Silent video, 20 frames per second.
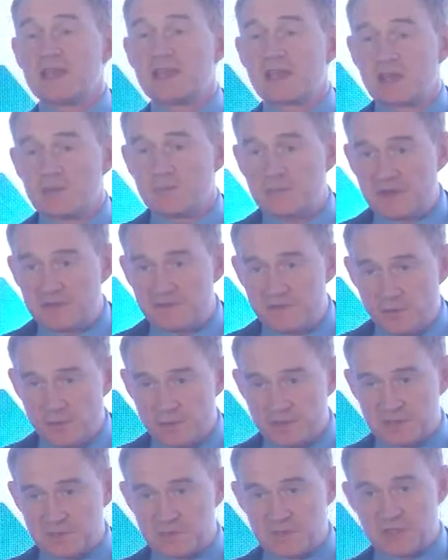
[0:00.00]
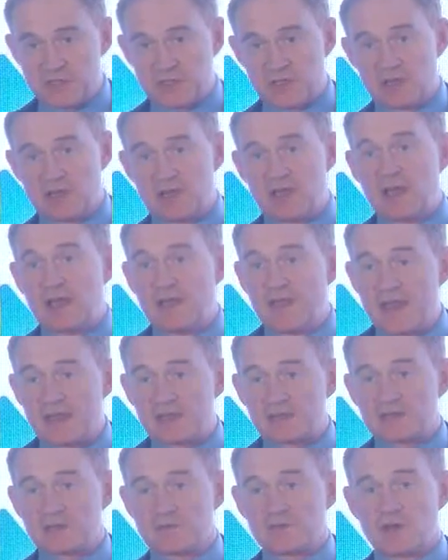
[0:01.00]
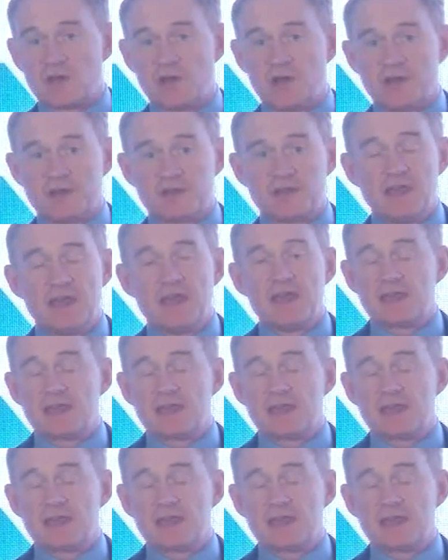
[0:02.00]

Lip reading: It can be force majeure, an act of God,